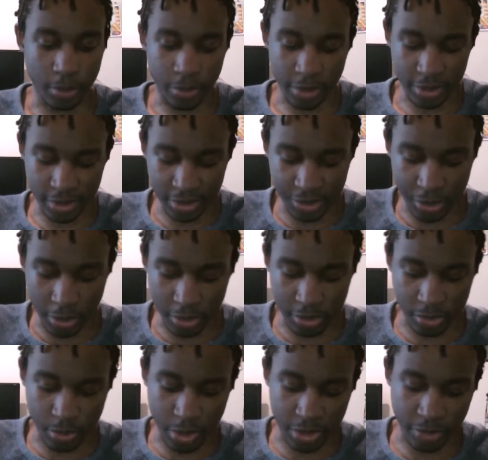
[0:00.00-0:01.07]
because this show is
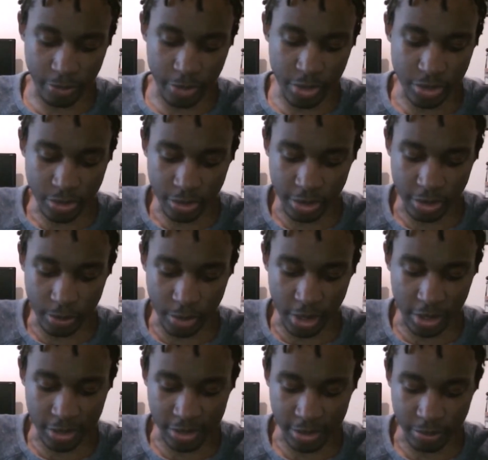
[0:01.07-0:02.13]
as much a mystery to
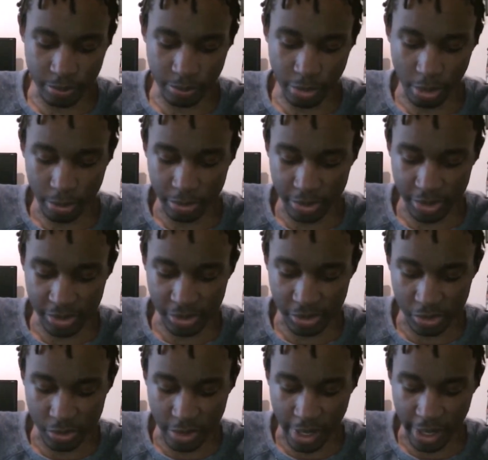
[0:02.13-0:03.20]
me as it probably is to
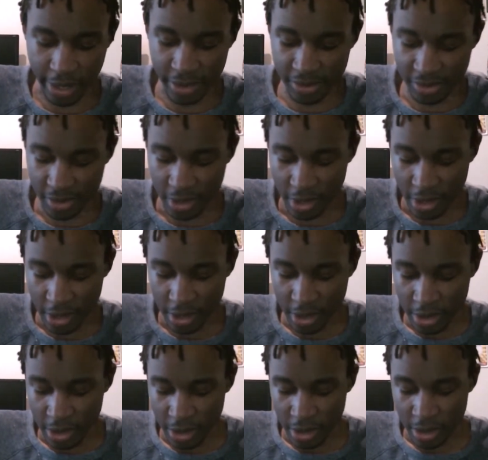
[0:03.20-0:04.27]
you guys.
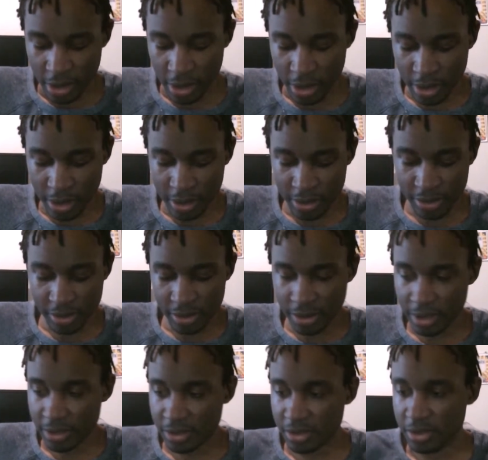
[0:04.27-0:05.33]
So
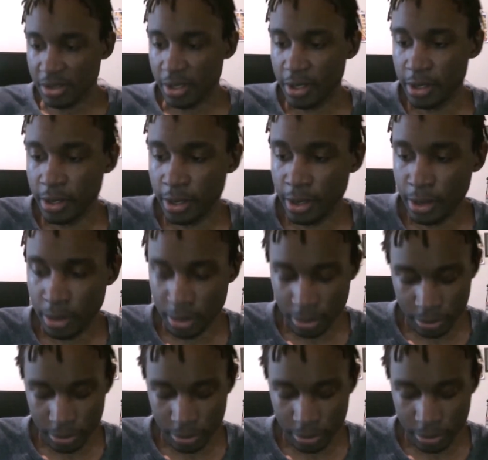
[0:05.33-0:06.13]
let's see here.